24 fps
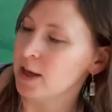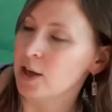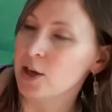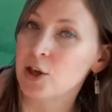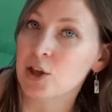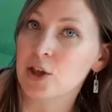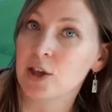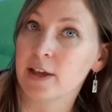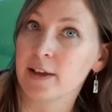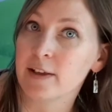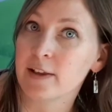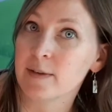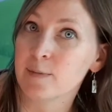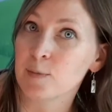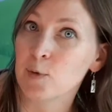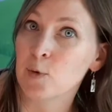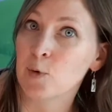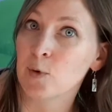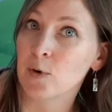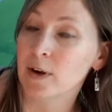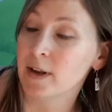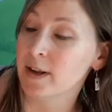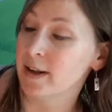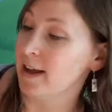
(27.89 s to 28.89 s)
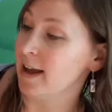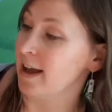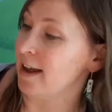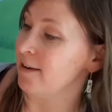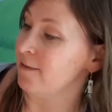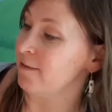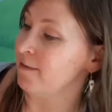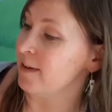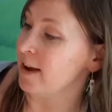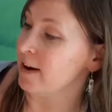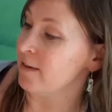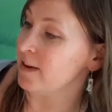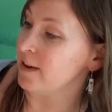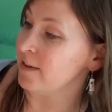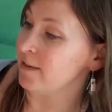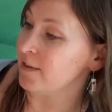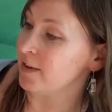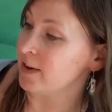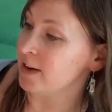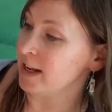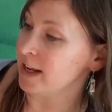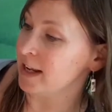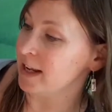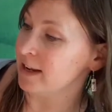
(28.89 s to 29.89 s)
She is small and very
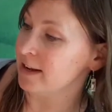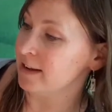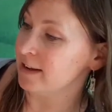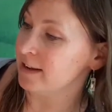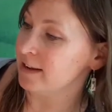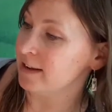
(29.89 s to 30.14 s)
funny.